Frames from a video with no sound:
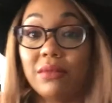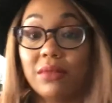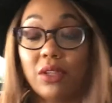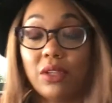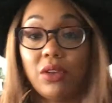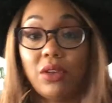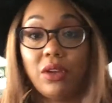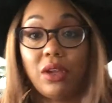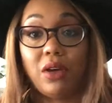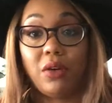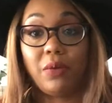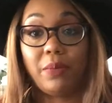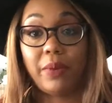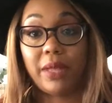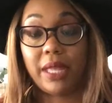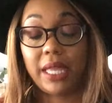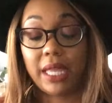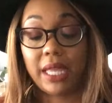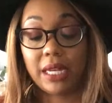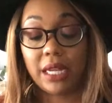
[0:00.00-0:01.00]
you know.
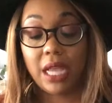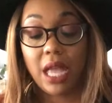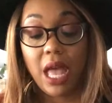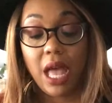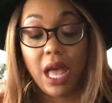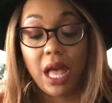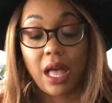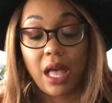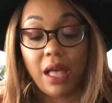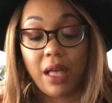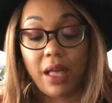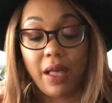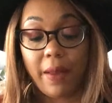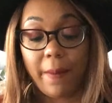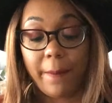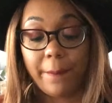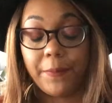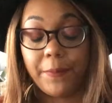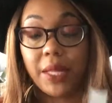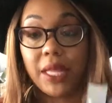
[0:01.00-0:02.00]
But
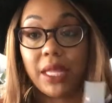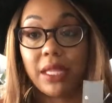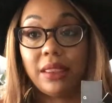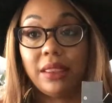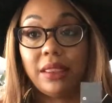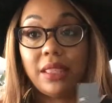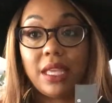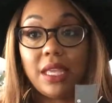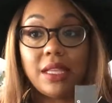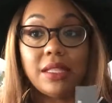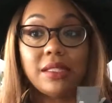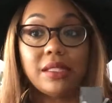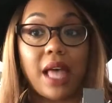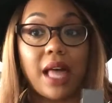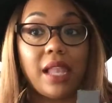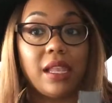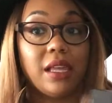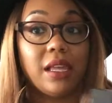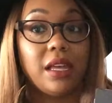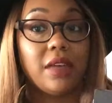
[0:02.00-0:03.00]
this,
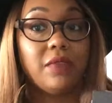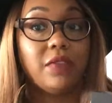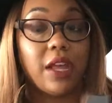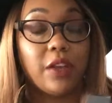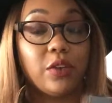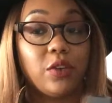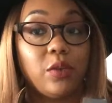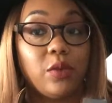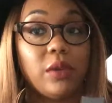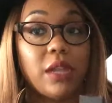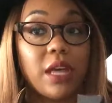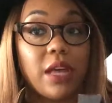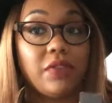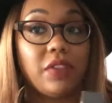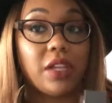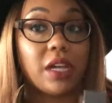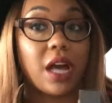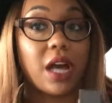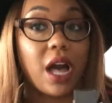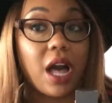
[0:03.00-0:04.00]
I do love
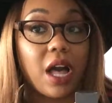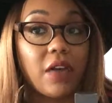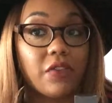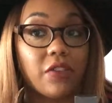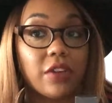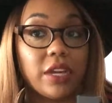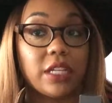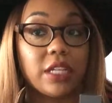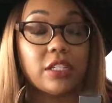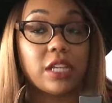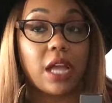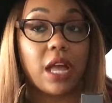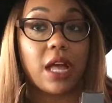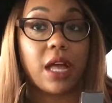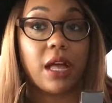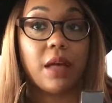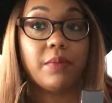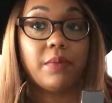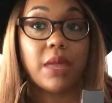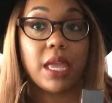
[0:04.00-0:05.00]
the coverage,
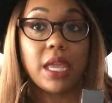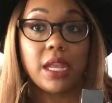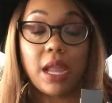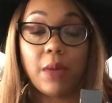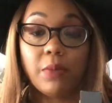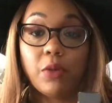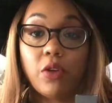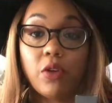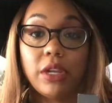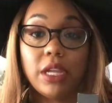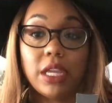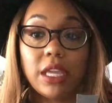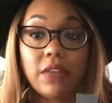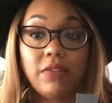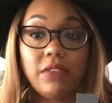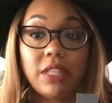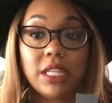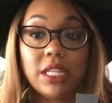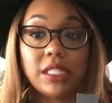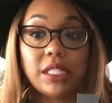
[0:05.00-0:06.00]
and I'm going to
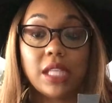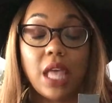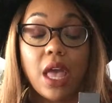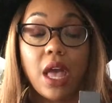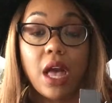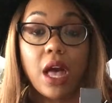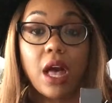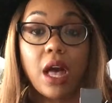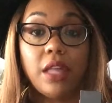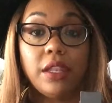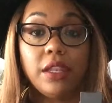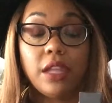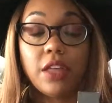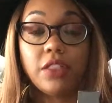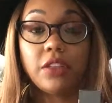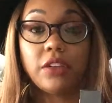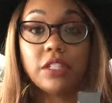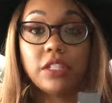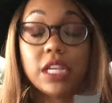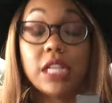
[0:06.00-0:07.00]
give this
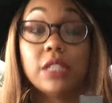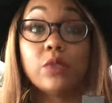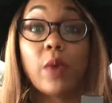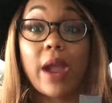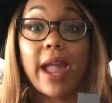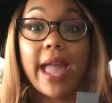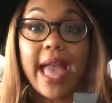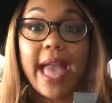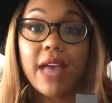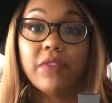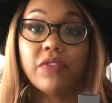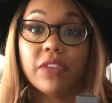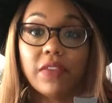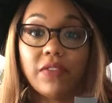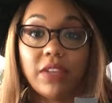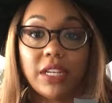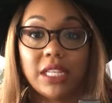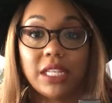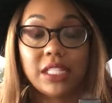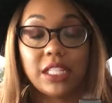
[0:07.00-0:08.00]
another chance. Well, I have
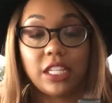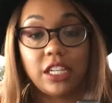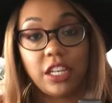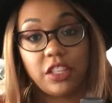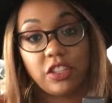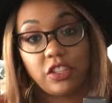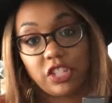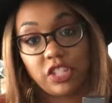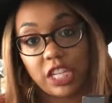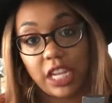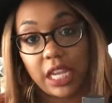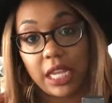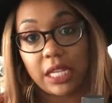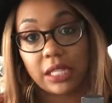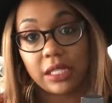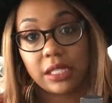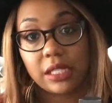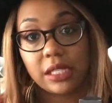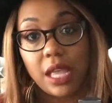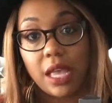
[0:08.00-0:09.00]
given this another
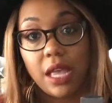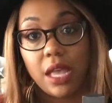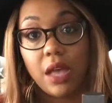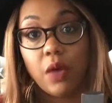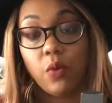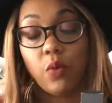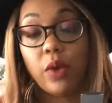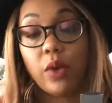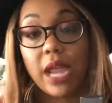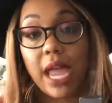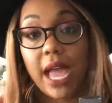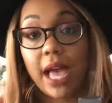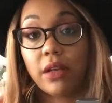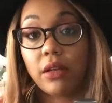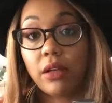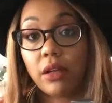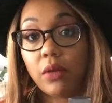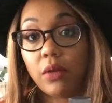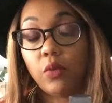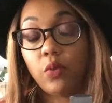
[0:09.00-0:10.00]
chance with
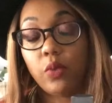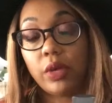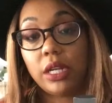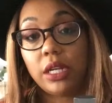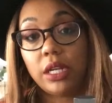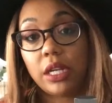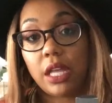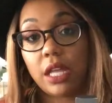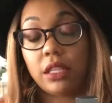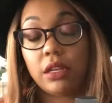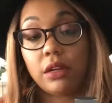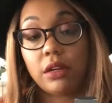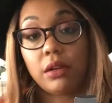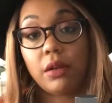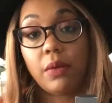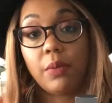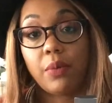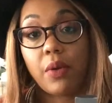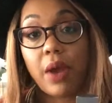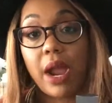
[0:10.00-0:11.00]
another
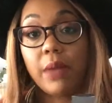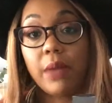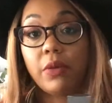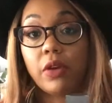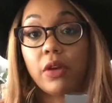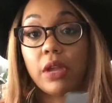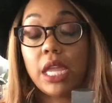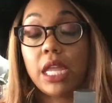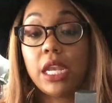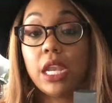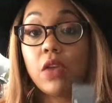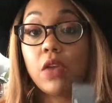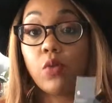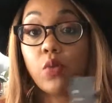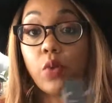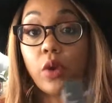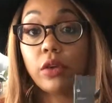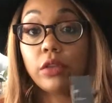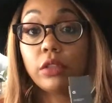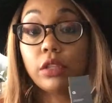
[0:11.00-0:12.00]
primer, and it
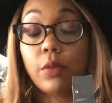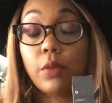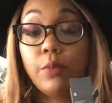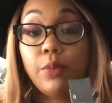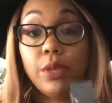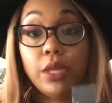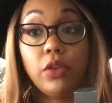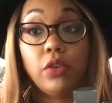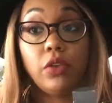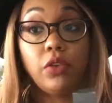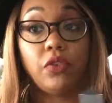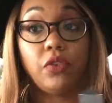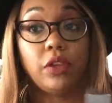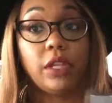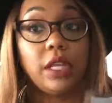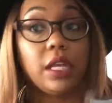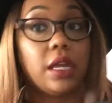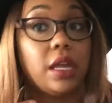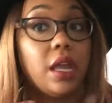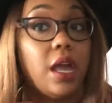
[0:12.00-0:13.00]
worked
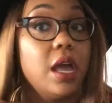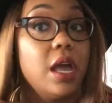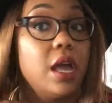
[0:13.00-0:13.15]
beautifully.